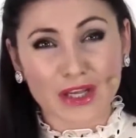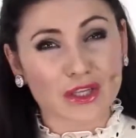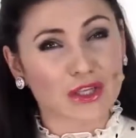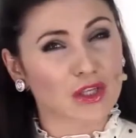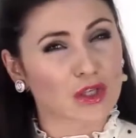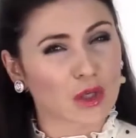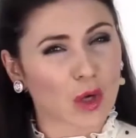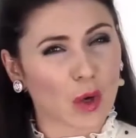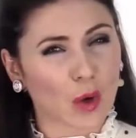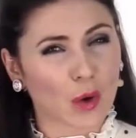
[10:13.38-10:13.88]

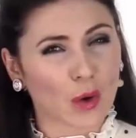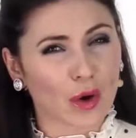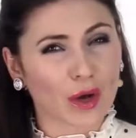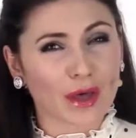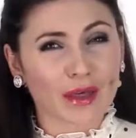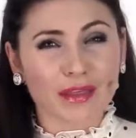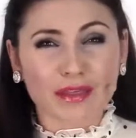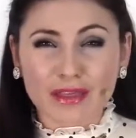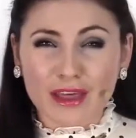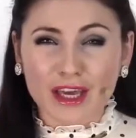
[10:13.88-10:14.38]
So,
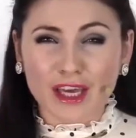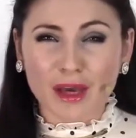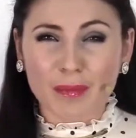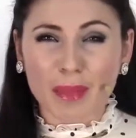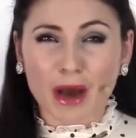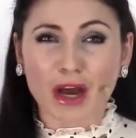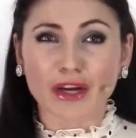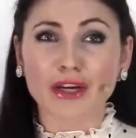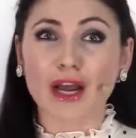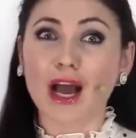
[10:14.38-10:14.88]
think
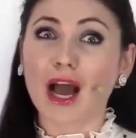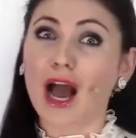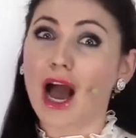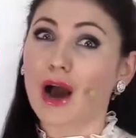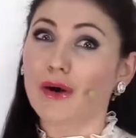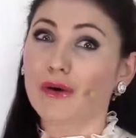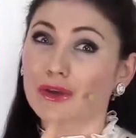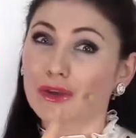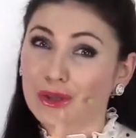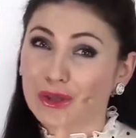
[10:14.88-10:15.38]
about
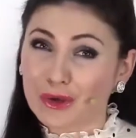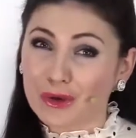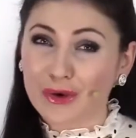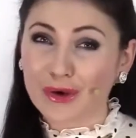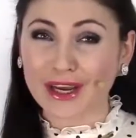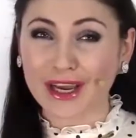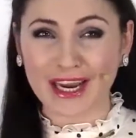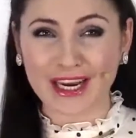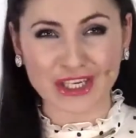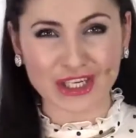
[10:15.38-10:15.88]
how
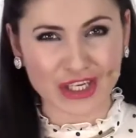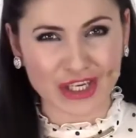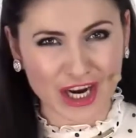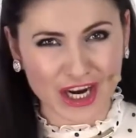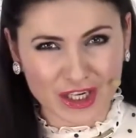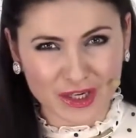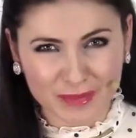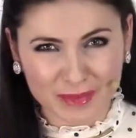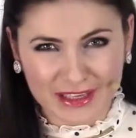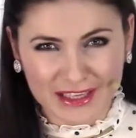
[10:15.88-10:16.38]
you can
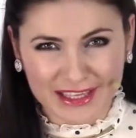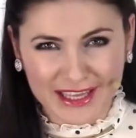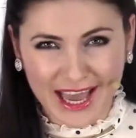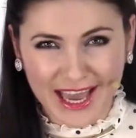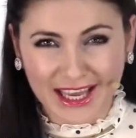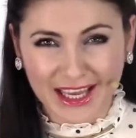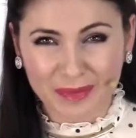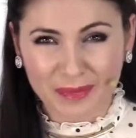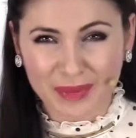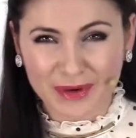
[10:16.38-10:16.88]
change
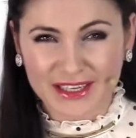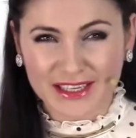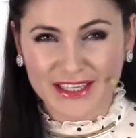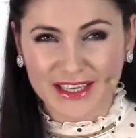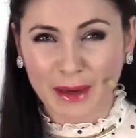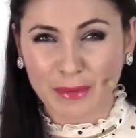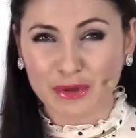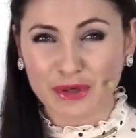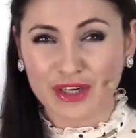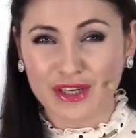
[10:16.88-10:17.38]
mistaken
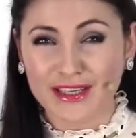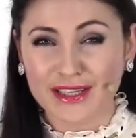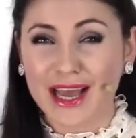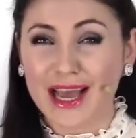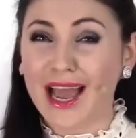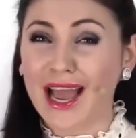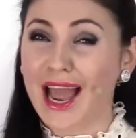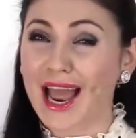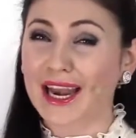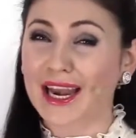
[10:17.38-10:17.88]
perceptions
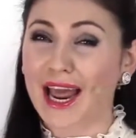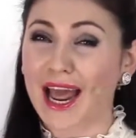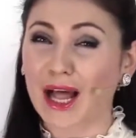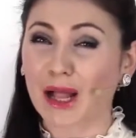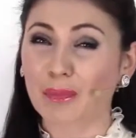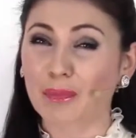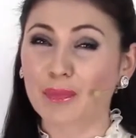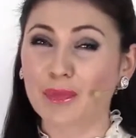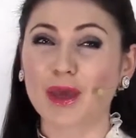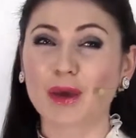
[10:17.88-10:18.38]
and
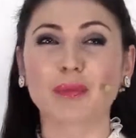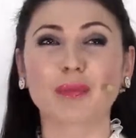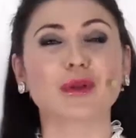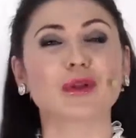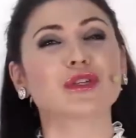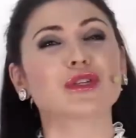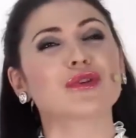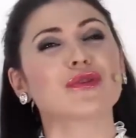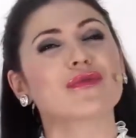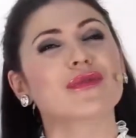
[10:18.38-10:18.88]
help
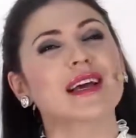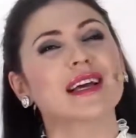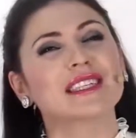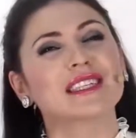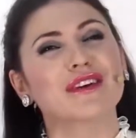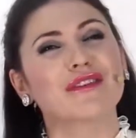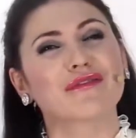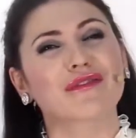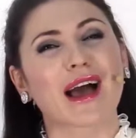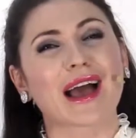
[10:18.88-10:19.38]
people to
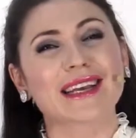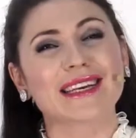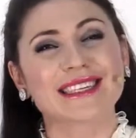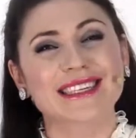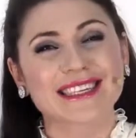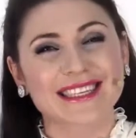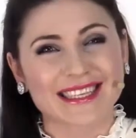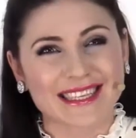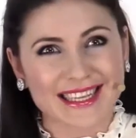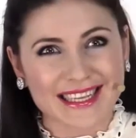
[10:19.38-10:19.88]
rectify
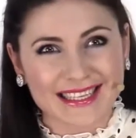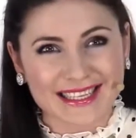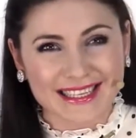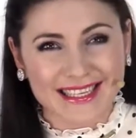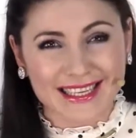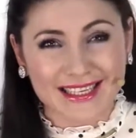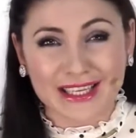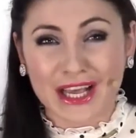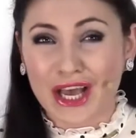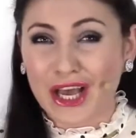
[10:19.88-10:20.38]

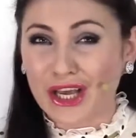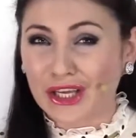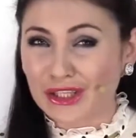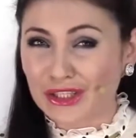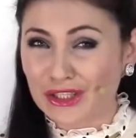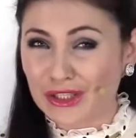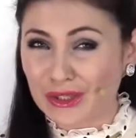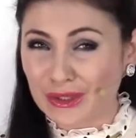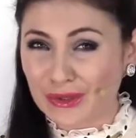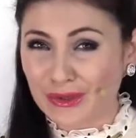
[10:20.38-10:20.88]
dissonances
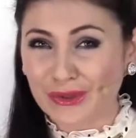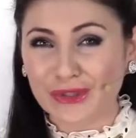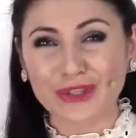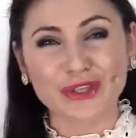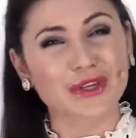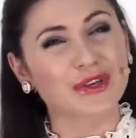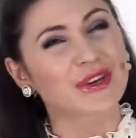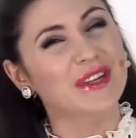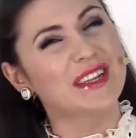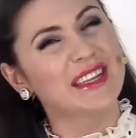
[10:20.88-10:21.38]
due
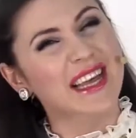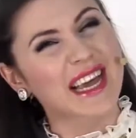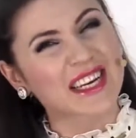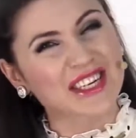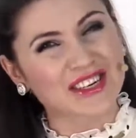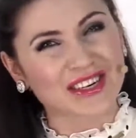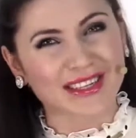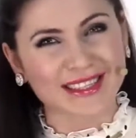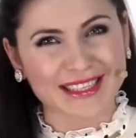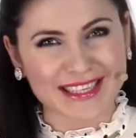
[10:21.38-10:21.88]
to your
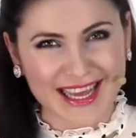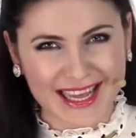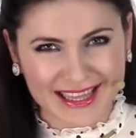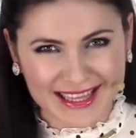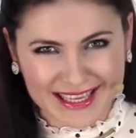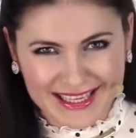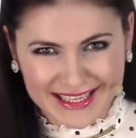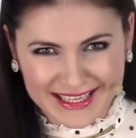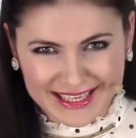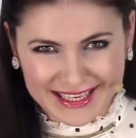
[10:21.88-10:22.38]
natural
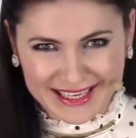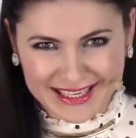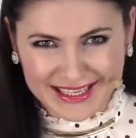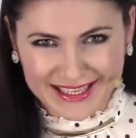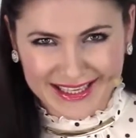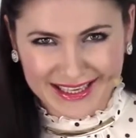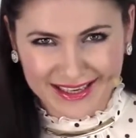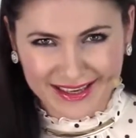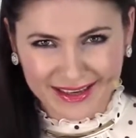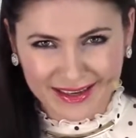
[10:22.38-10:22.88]

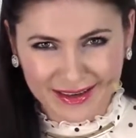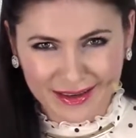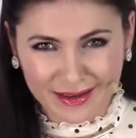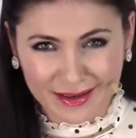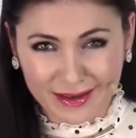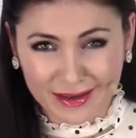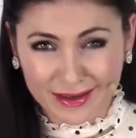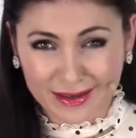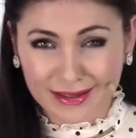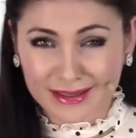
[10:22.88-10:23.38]
tendencies.
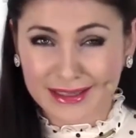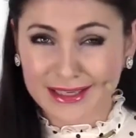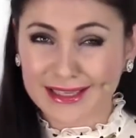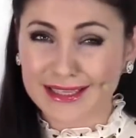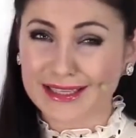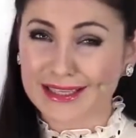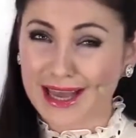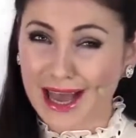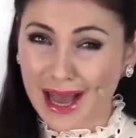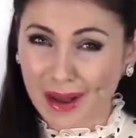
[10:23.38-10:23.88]

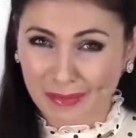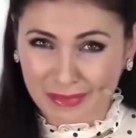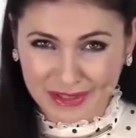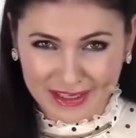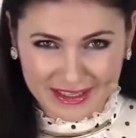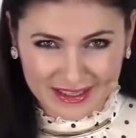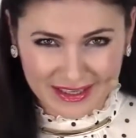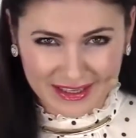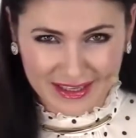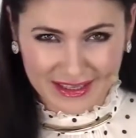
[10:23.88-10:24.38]
Disarm
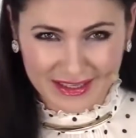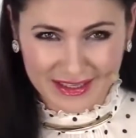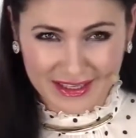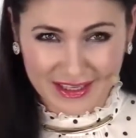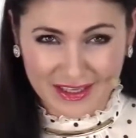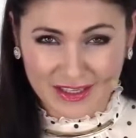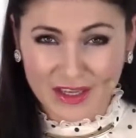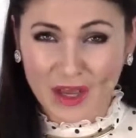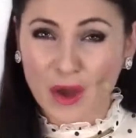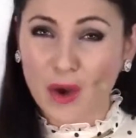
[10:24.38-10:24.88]

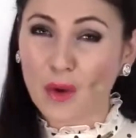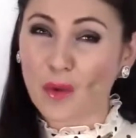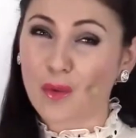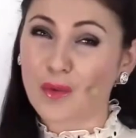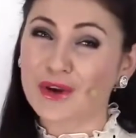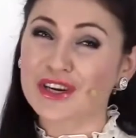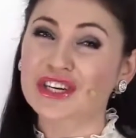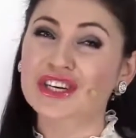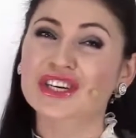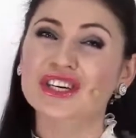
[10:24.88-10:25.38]
dissonances
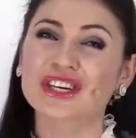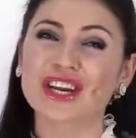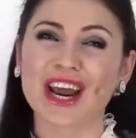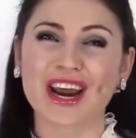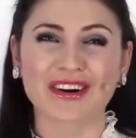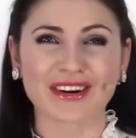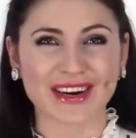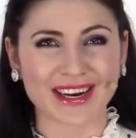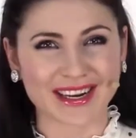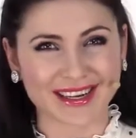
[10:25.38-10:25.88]
with
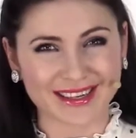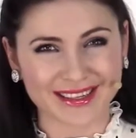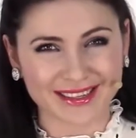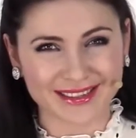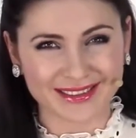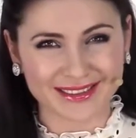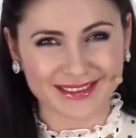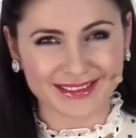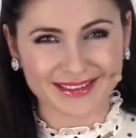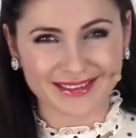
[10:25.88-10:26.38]
sharing.
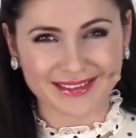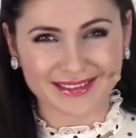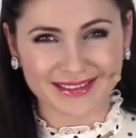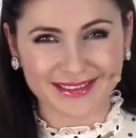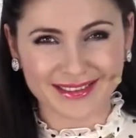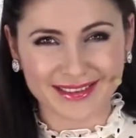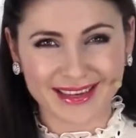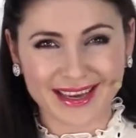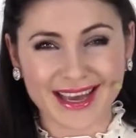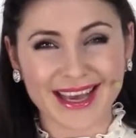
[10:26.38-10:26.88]

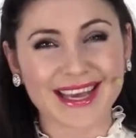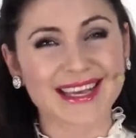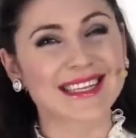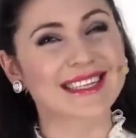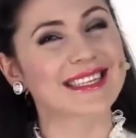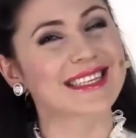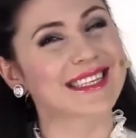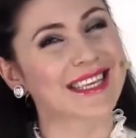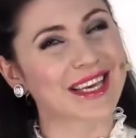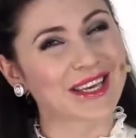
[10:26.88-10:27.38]

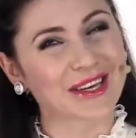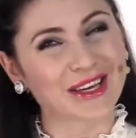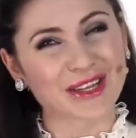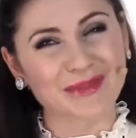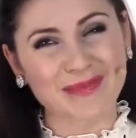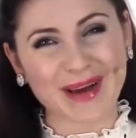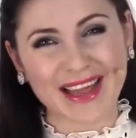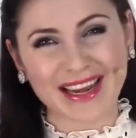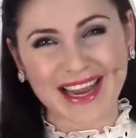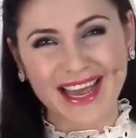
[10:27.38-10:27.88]
See you
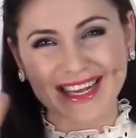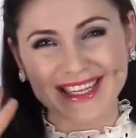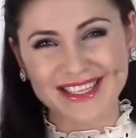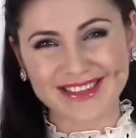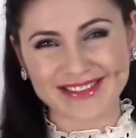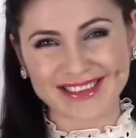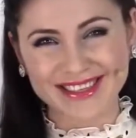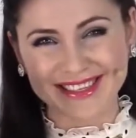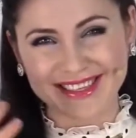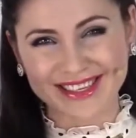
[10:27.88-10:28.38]
in my next
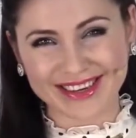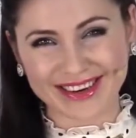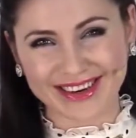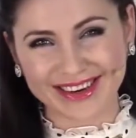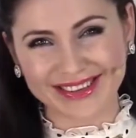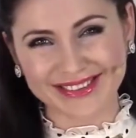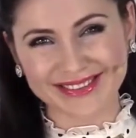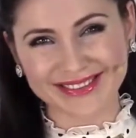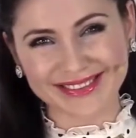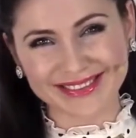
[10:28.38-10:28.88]

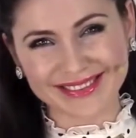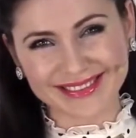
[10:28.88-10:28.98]
video.